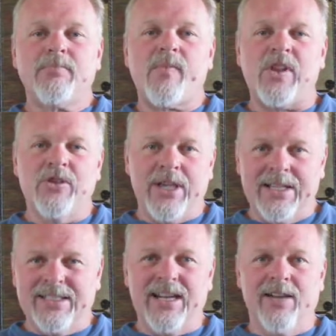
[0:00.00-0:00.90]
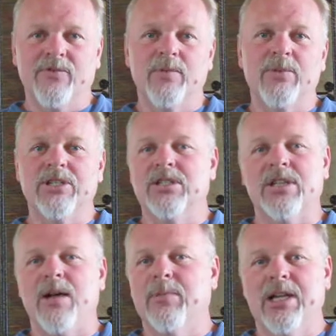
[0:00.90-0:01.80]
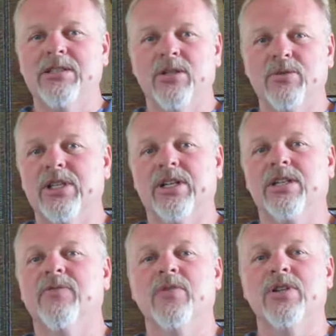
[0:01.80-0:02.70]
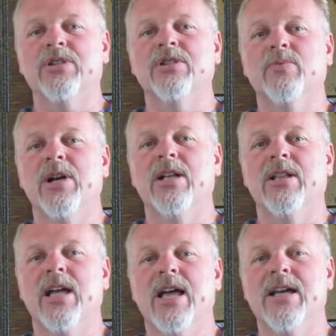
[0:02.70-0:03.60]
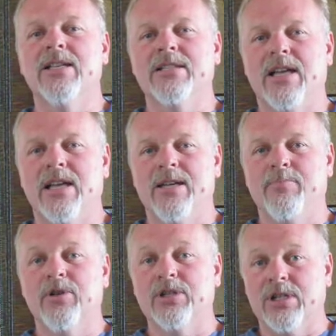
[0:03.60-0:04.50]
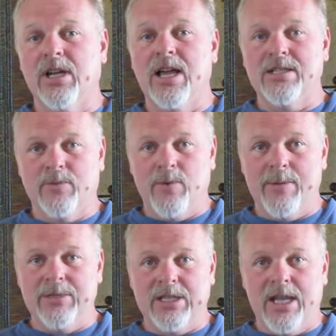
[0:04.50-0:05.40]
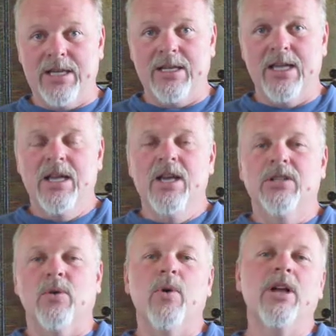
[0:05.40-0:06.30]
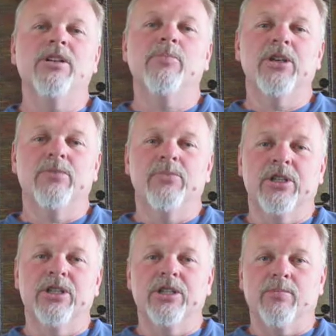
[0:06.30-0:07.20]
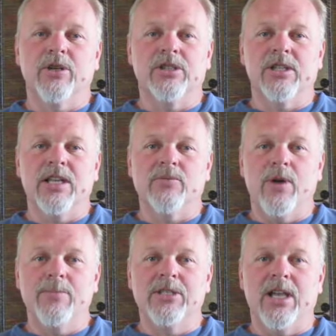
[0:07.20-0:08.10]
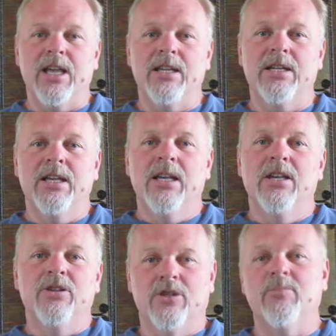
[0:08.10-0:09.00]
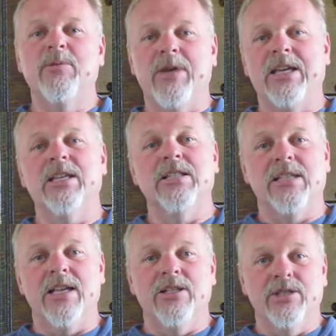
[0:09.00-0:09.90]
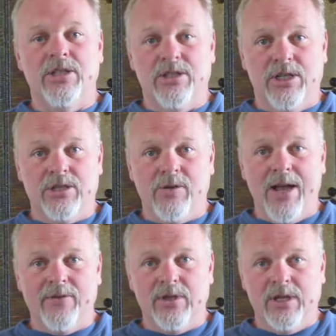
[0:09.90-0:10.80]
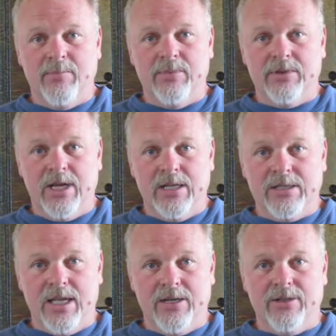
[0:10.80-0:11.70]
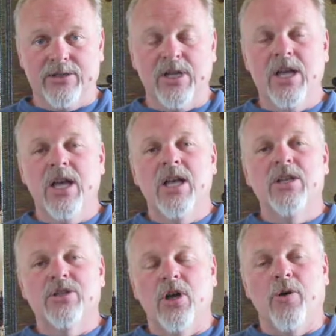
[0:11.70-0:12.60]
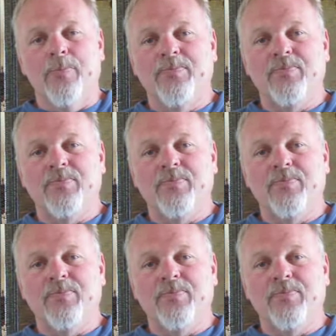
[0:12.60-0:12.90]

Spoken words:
You can set it up for the business op, but I don't think it converts as well as a personalized website. So while you're building your personalized website, you could be making sales in just travel club sales. So